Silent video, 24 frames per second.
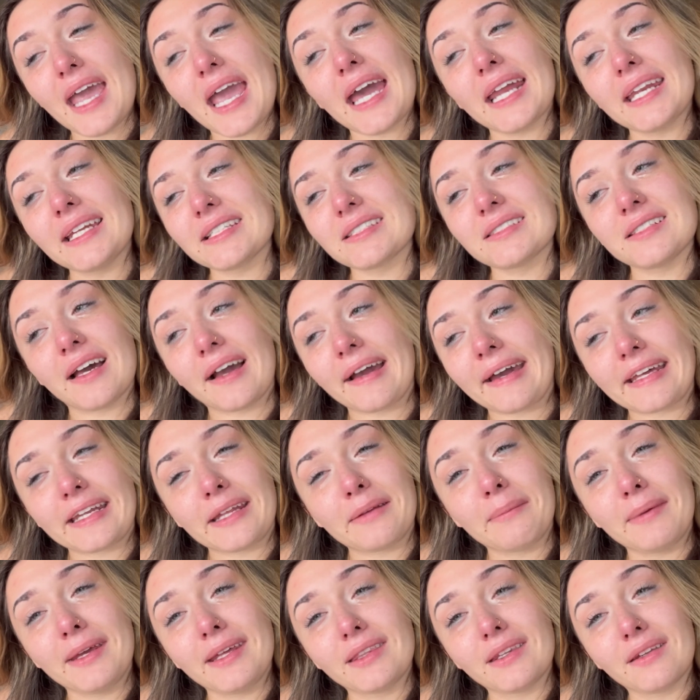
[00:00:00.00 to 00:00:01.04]
He's not gonna
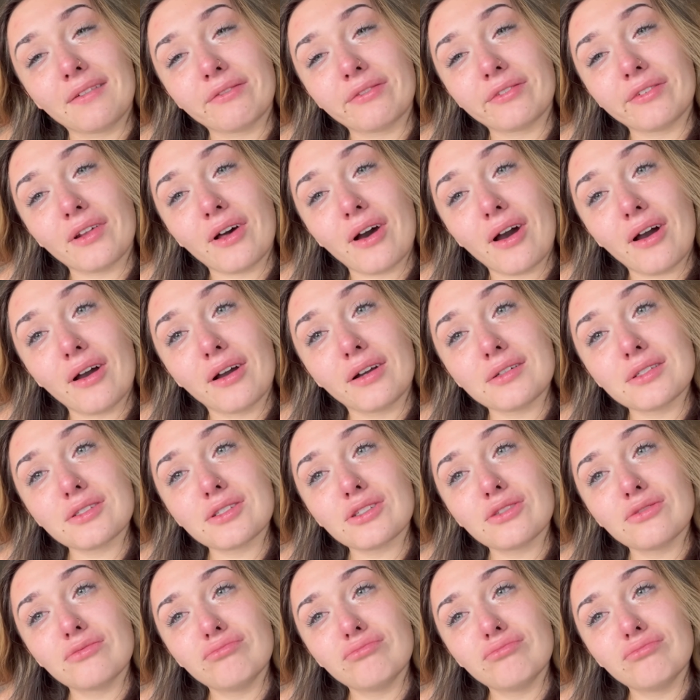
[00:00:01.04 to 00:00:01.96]
be in the vlogs.